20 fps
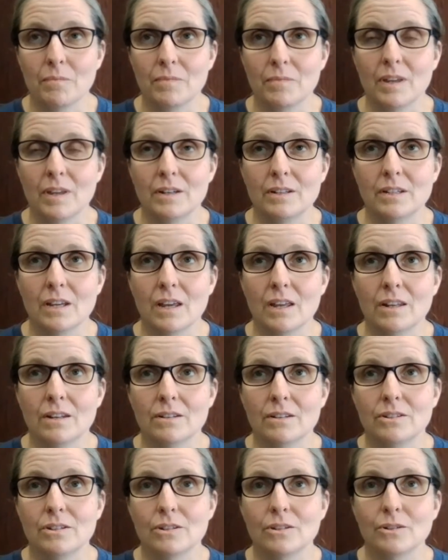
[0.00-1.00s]
They
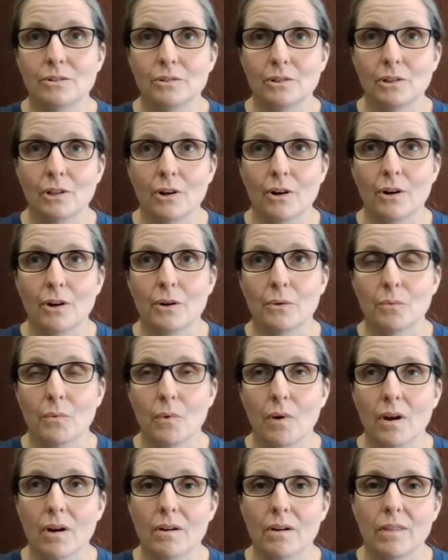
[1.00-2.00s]
tend to learn
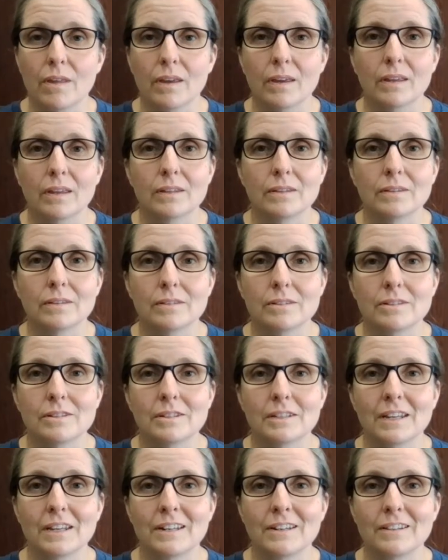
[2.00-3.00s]
where they can
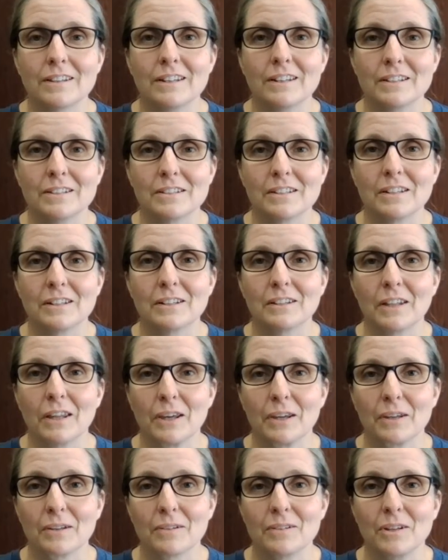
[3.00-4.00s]
sit that isn't
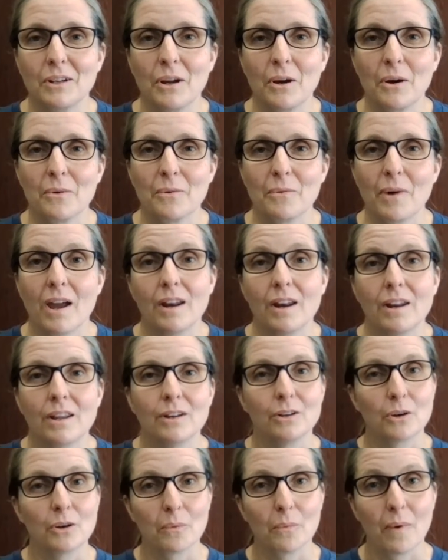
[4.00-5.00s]
like, right
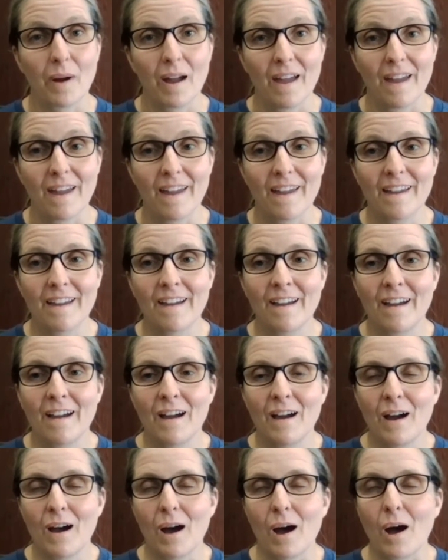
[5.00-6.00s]
in your way.
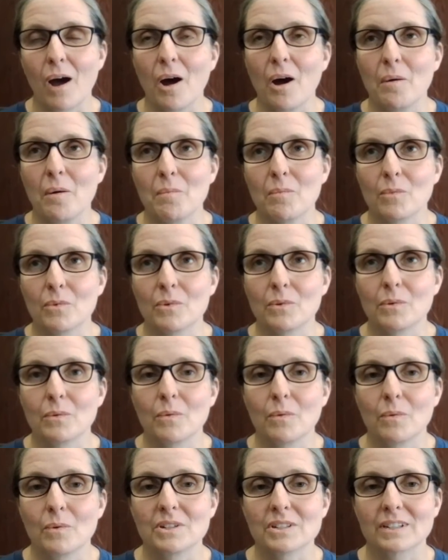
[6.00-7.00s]

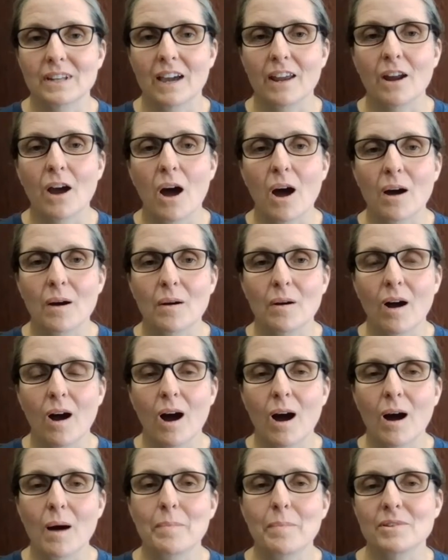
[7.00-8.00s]
Which is kind of
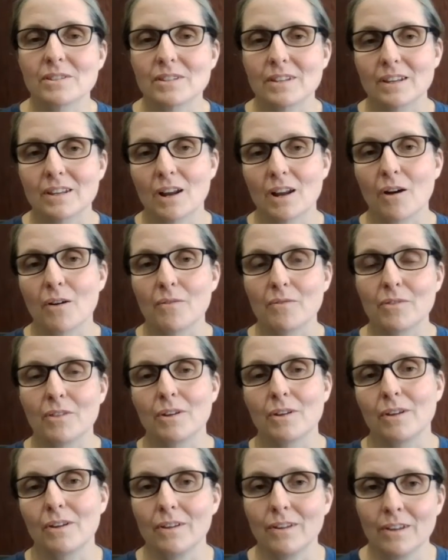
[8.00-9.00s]
opposite of
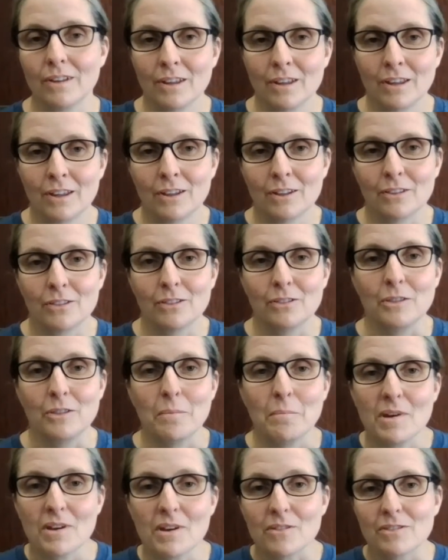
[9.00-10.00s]
the
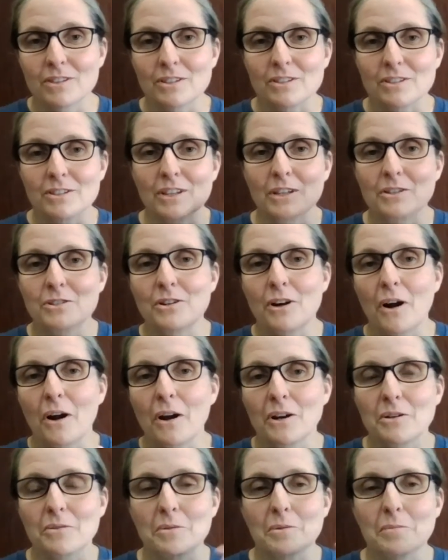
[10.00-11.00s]
myth that's like
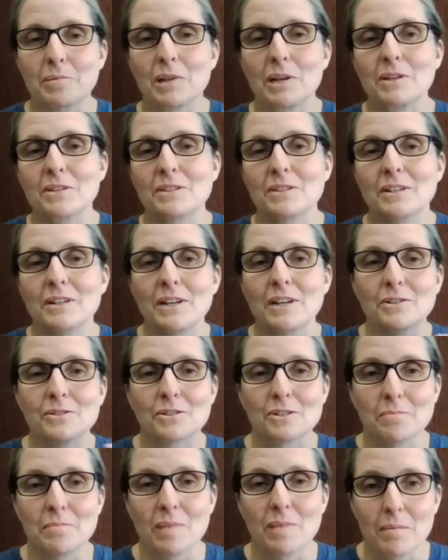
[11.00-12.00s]
starting to replace the
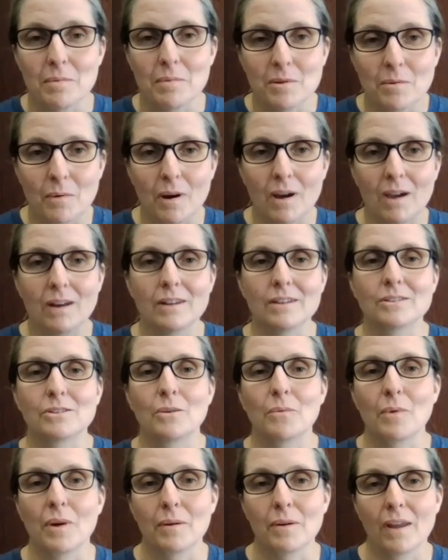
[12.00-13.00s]
dangerous baby one, is
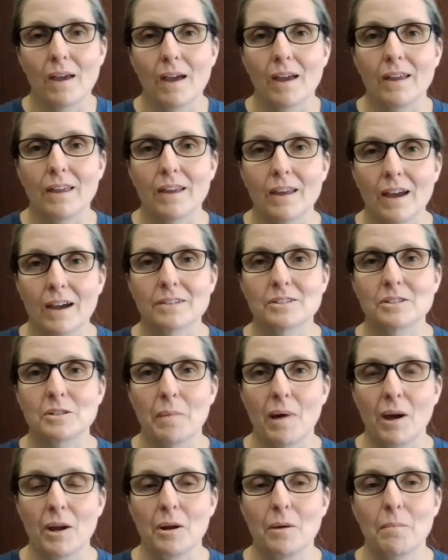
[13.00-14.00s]
the one I get asked
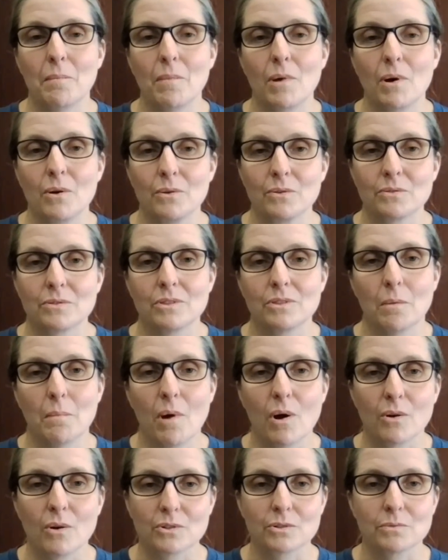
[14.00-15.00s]
about the
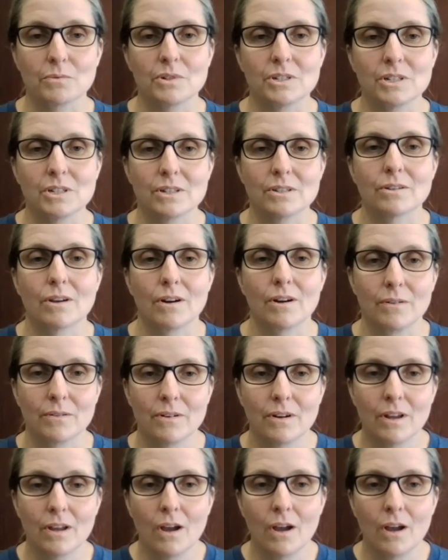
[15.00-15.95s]
most, which is aren't